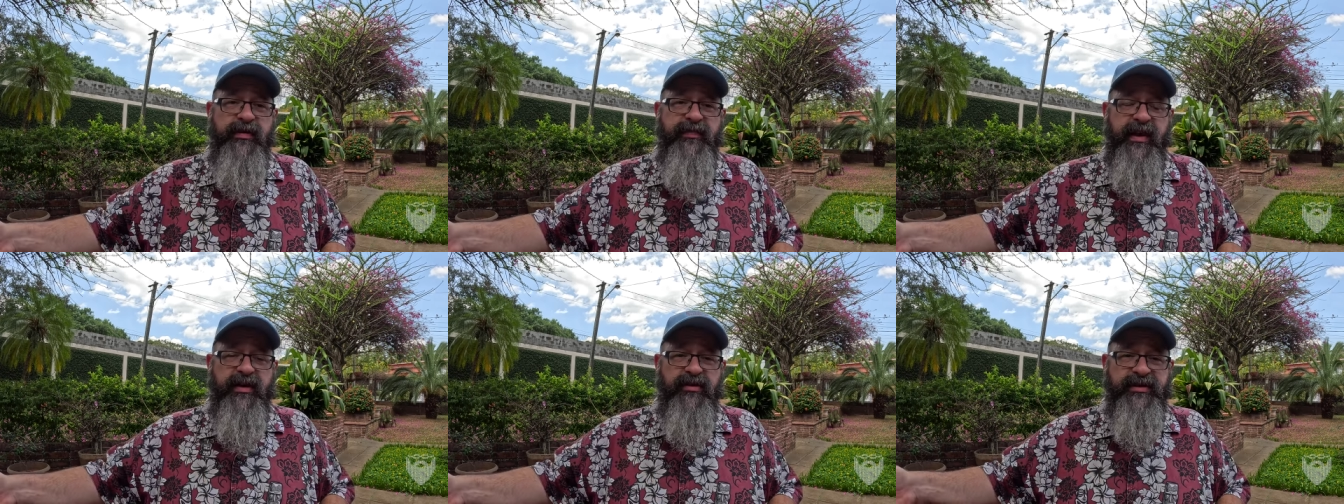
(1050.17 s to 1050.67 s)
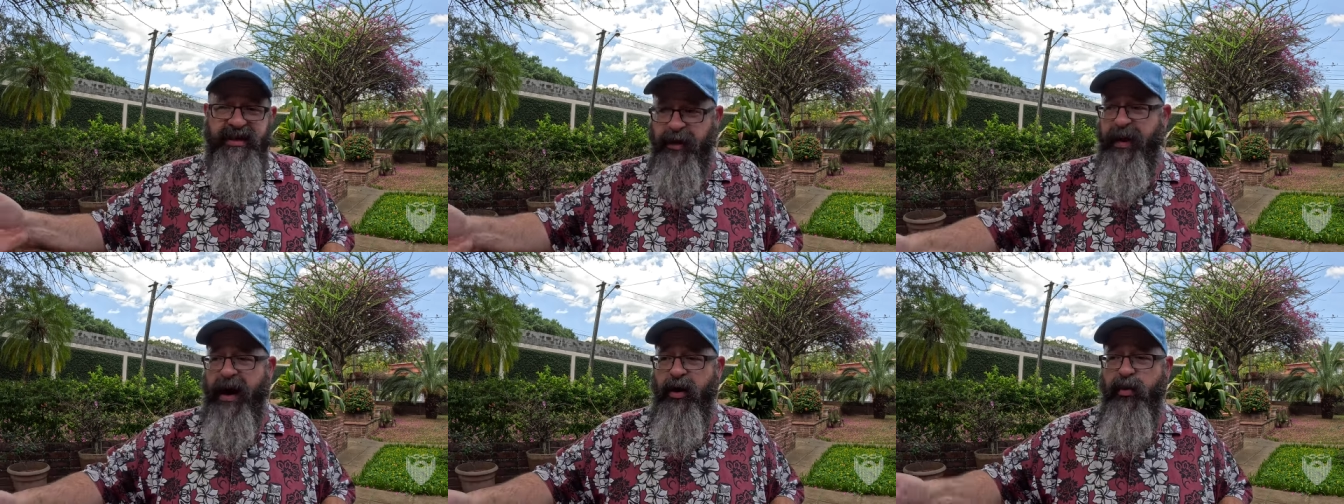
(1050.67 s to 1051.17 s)
a vehicle
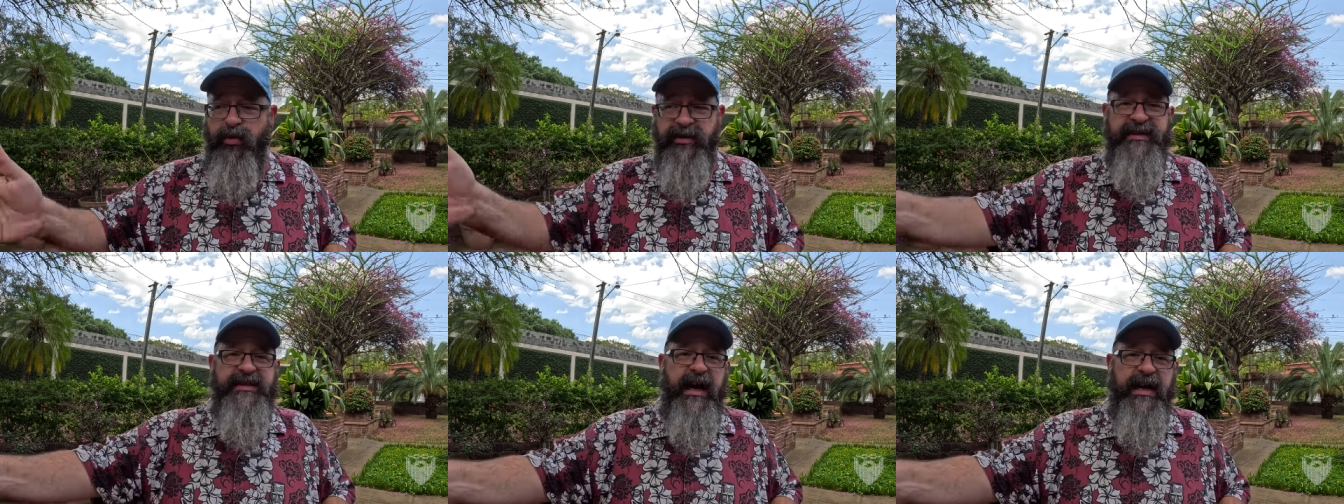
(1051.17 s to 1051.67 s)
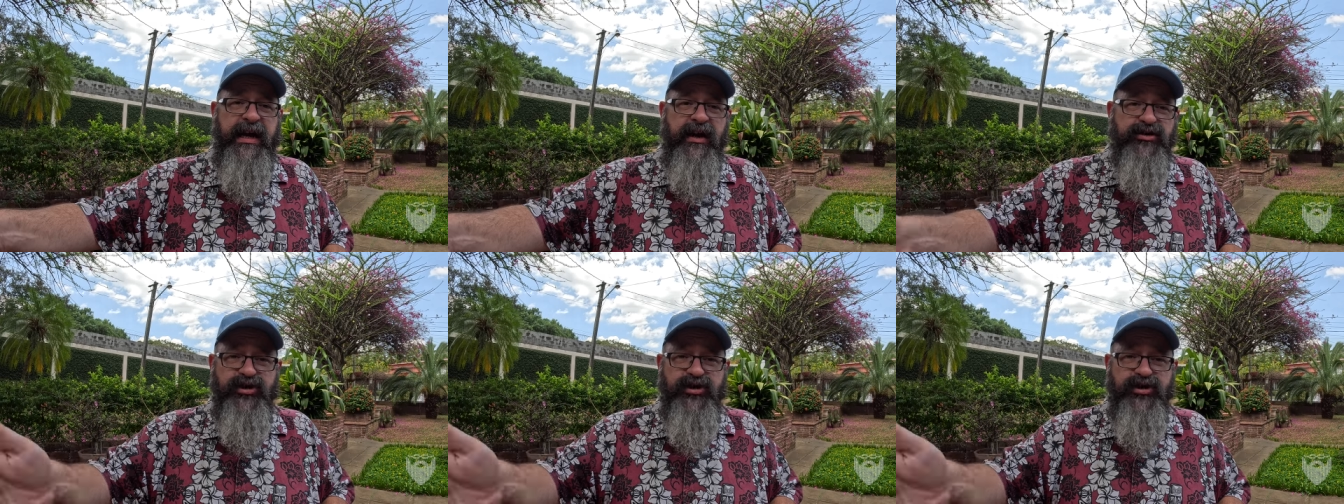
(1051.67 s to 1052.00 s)
somehow, or it's stuck here.